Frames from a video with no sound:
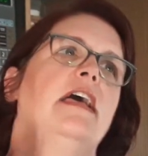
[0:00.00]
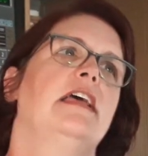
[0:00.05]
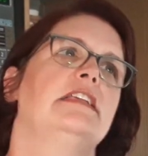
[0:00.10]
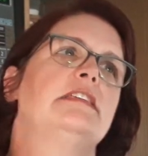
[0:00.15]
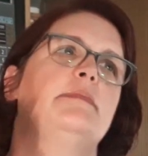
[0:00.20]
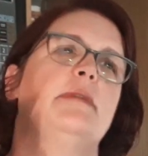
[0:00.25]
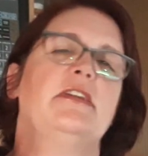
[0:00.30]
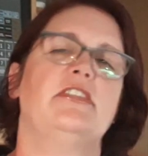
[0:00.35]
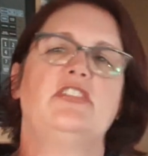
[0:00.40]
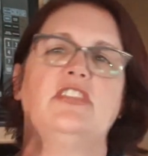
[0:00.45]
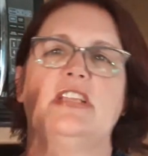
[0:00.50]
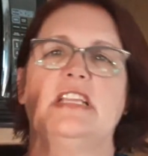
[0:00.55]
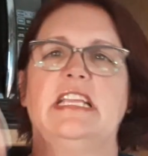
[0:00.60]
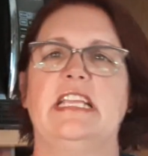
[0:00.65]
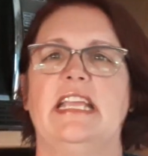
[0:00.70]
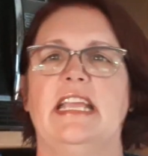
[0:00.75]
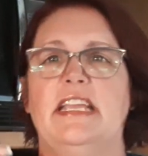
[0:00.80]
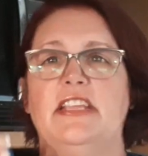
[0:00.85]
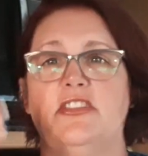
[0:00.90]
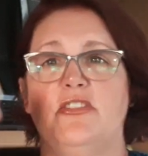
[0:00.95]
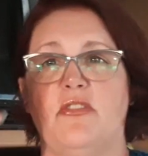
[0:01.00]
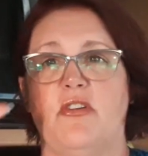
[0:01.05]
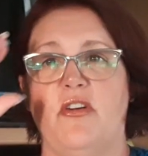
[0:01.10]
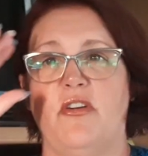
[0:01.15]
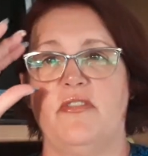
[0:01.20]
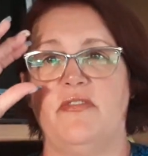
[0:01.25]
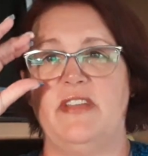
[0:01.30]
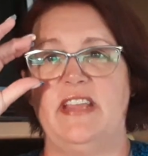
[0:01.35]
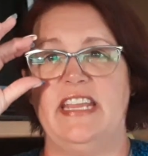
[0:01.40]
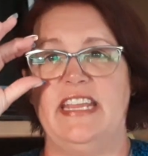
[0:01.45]
especially in your
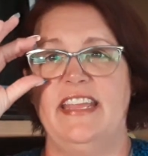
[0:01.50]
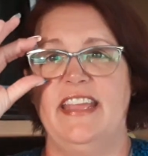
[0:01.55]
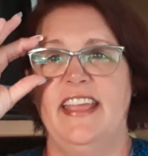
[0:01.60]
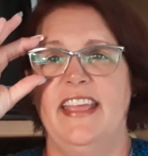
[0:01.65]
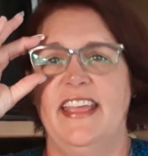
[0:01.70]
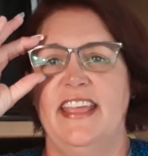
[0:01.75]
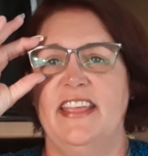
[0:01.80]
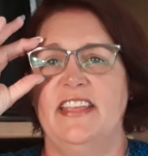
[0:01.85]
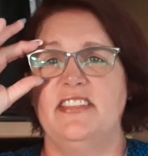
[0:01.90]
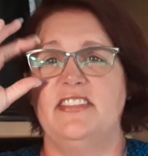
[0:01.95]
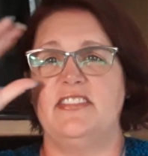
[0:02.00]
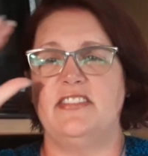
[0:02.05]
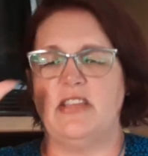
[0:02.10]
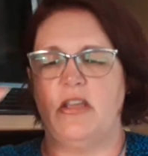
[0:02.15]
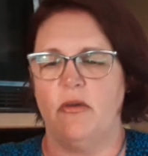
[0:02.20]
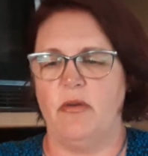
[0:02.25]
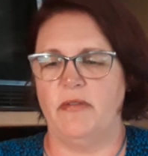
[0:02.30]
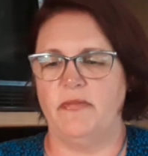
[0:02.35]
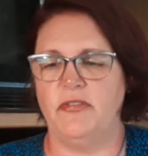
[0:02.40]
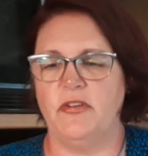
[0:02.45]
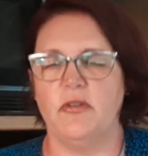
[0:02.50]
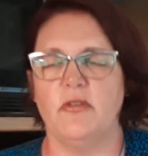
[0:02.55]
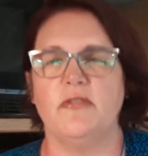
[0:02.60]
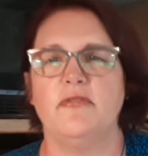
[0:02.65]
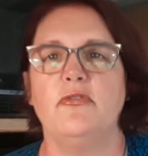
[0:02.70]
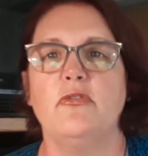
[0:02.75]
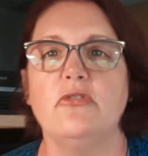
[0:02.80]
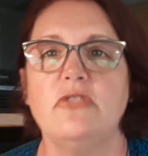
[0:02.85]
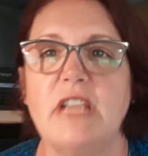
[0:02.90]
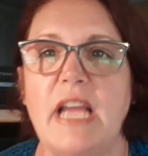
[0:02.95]
RV. So if you're a
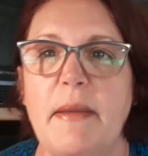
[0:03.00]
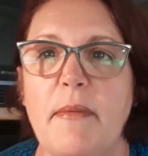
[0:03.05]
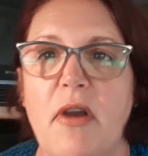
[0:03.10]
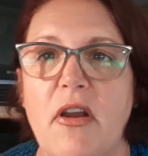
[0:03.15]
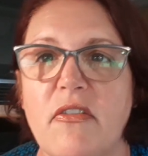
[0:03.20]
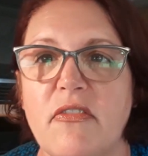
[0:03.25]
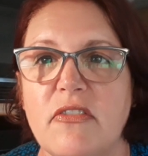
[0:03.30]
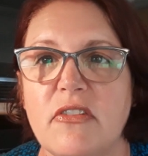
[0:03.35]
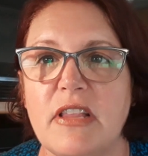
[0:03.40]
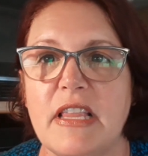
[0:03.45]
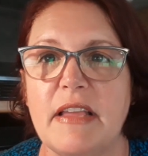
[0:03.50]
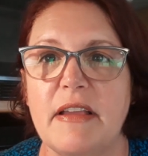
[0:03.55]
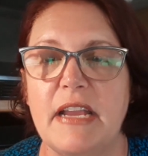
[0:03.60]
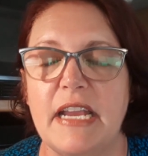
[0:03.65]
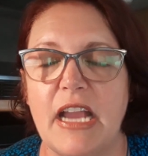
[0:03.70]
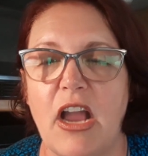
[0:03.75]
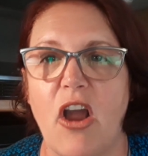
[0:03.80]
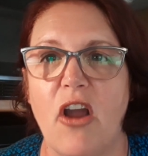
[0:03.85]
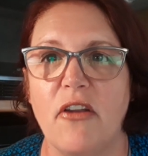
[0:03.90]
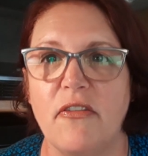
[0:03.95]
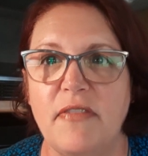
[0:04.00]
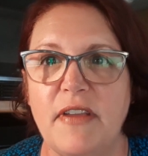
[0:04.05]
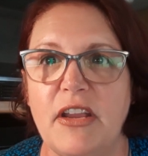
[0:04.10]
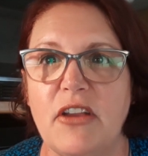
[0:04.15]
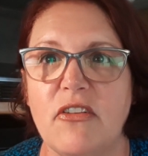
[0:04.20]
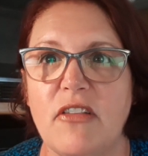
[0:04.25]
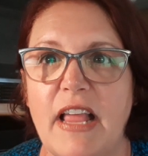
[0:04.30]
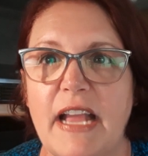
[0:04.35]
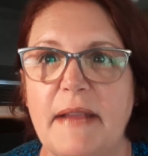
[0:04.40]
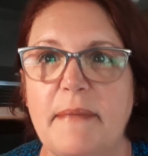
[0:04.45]
full-time
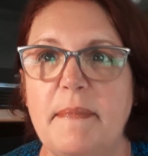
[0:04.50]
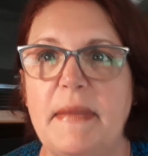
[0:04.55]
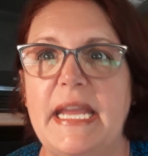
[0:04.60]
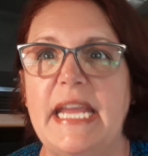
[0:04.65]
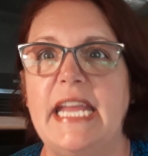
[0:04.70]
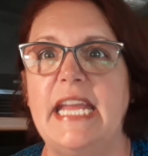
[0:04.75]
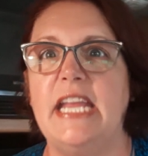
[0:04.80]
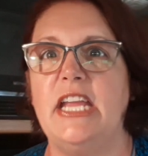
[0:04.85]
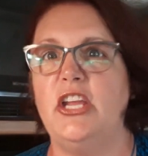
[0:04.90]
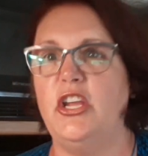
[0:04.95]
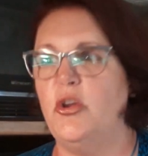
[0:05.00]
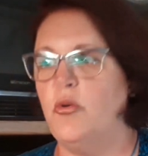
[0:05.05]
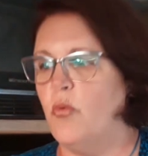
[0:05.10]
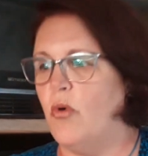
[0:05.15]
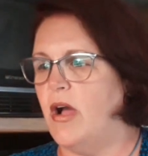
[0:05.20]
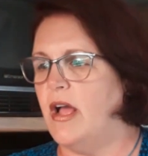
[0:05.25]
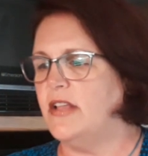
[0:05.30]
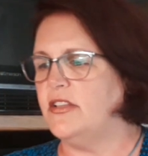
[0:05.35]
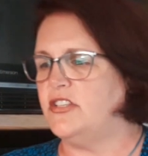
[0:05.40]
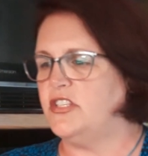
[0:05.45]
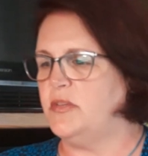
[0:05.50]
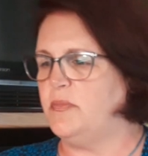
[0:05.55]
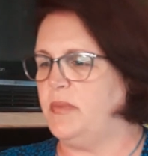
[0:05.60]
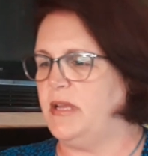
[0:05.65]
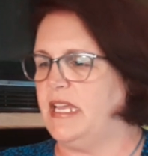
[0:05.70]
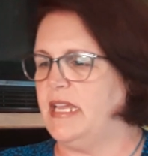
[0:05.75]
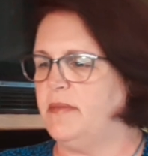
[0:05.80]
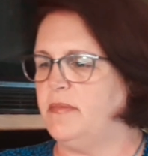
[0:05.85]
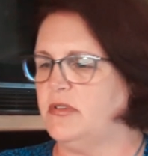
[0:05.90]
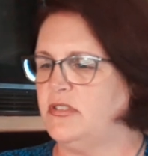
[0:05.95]
RVer like me, you want to
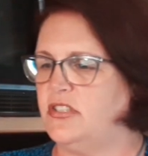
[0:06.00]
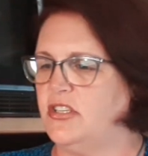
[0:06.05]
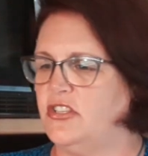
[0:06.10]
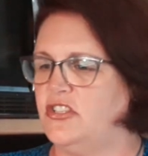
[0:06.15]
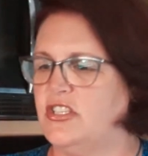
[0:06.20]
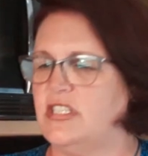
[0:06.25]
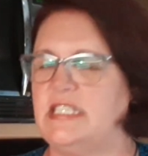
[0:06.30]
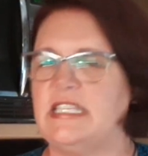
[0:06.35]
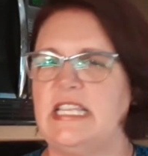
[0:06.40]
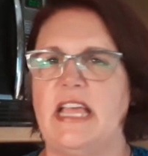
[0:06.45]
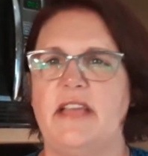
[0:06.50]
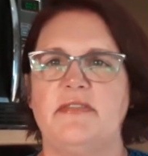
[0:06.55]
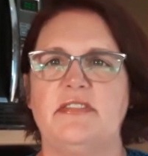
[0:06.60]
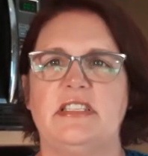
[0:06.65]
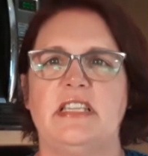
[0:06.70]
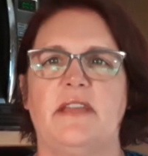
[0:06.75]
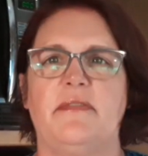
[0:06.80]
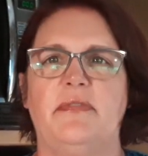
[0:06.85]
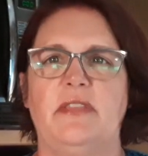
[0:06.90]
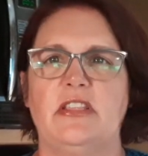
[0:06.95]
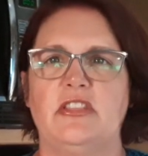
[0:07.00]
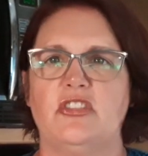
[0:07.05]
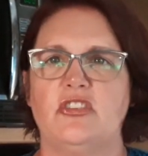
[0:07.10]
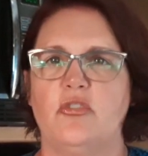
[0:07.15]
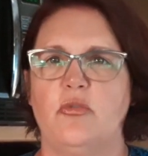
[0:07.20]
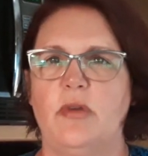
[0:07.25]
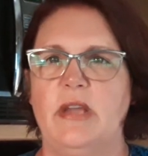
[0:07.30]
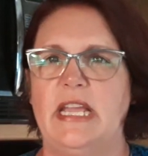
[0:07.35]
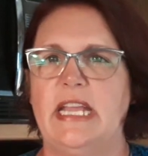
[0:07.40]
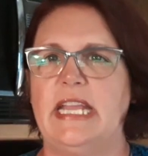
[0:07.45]
be able to just have stuff that's
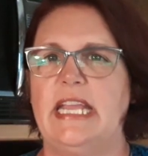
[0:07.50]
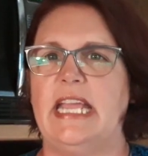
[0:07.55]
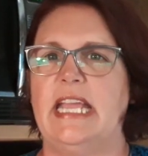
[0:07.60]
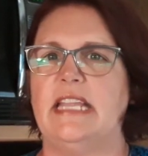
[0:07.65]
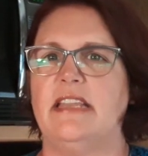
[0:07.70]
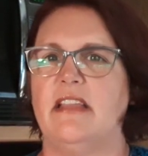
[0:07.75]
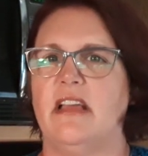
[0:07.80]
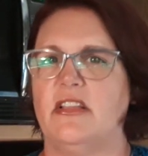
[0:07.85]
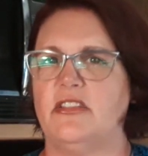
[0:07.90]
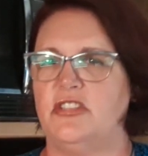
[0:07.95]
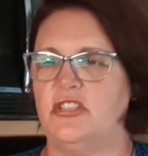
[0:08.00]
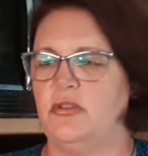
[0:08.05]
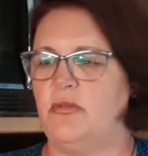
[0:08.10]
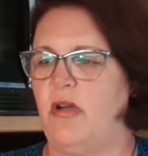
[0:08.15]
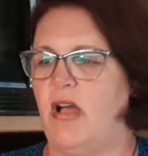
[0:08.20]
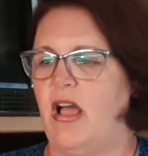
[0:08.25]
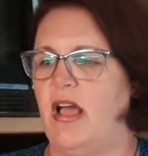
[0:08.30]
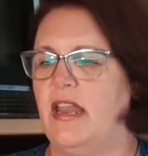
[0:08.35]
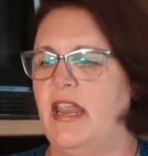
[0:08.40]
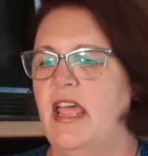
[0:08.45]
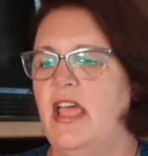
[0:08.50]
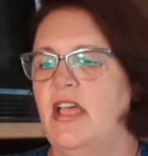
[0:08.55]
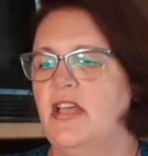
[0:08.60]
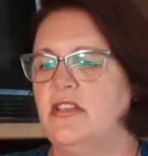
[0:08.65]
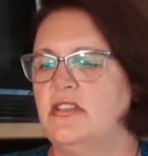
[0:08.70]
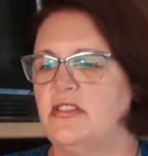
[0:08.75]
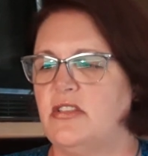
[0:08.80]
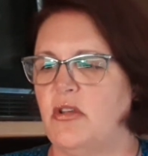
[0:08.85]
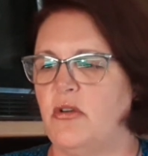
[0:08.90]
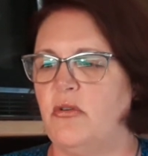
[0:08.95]
quick and not too hot.
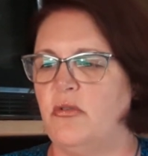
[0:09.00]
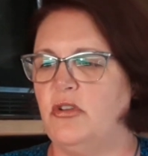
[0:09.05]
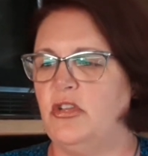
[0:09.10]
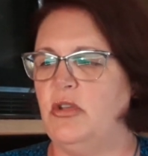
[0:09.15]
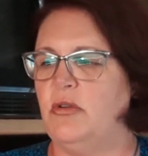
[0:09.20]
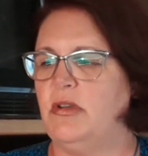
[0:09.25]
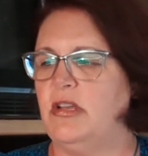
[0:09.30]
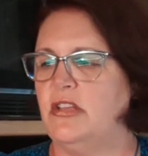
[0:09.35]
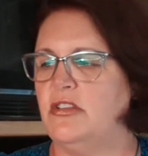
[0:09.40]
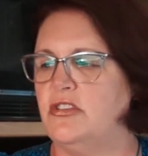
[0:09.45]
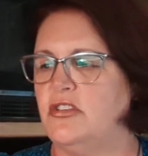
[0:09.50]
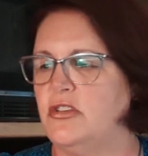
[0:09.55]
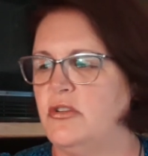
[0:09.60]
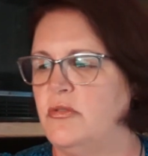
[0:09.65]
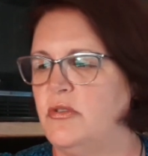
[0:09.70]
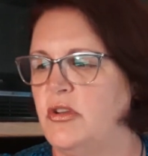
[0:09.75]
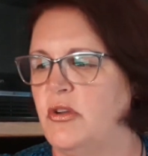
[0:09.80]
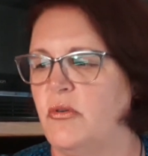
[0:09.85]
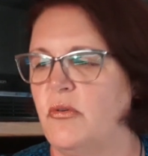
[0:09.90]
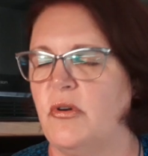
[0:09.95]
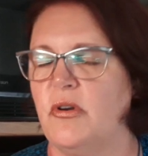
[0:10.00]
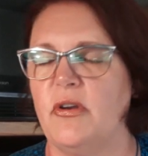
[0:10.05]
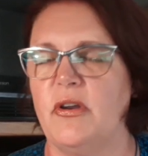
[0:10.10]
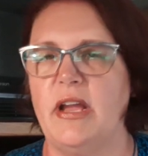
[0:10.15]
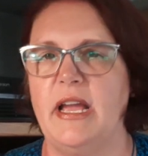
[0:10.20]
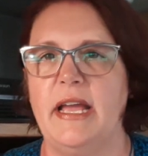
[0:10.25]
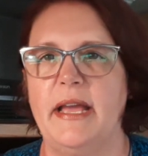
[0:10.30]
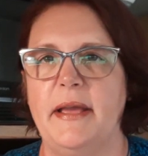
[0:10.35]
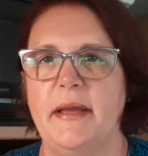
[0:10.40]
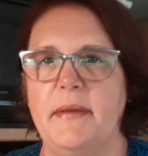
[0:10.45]
So you can do your
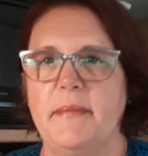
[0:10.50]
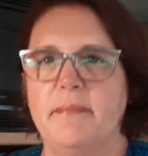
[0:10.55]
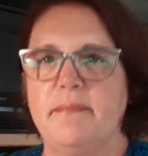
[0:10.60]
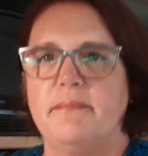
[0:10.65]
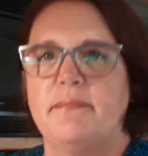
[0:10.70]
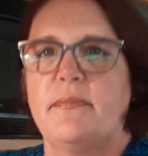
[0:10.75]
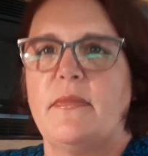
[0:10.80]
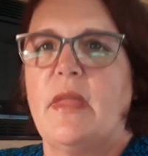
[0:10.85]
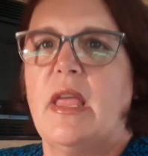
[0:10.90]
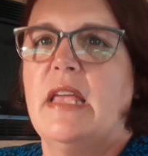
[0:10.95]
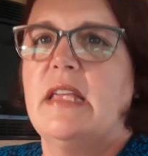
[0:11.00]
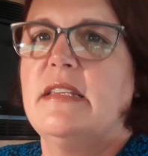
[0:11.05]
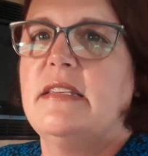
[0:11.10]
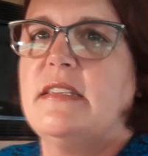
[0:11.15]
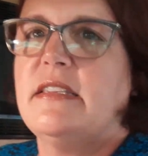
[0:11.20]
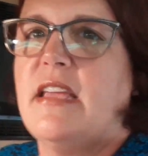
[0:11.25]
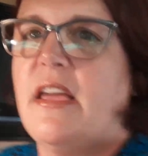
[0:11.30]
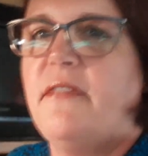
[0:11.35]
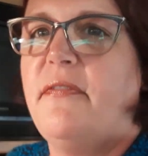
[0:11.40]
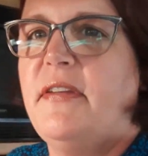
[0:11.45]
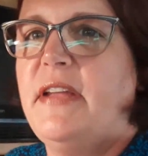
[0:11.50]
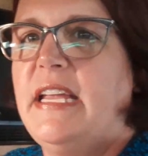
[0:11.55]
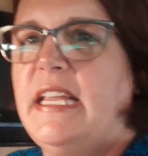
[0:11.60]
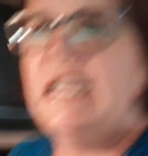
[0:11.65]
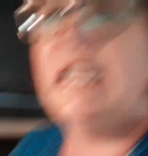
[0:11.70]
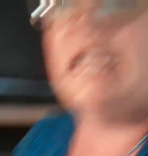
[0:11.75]
um, stuffing